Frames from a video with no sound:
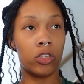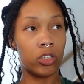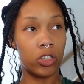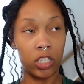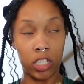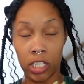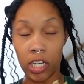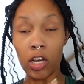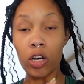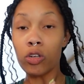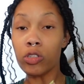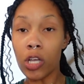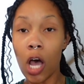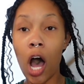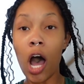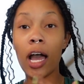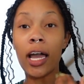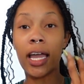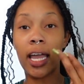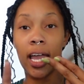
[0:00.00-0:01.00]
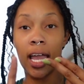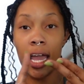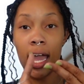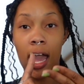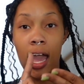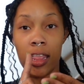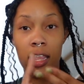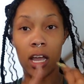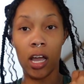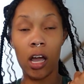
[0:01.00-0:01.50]
still talking
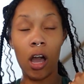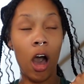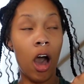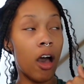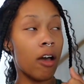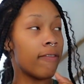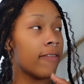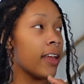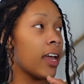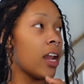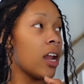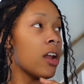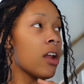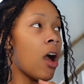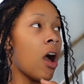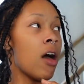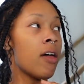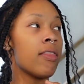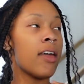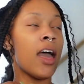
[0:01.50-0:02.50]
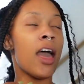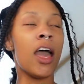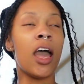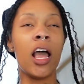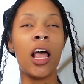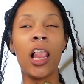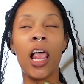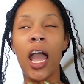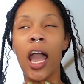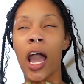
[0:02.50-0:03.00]
and then coughing and all that.
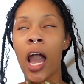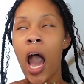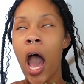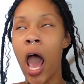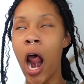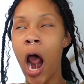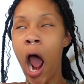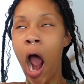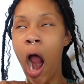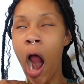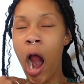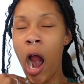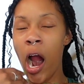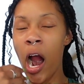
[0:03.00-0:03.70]
And, like, hmm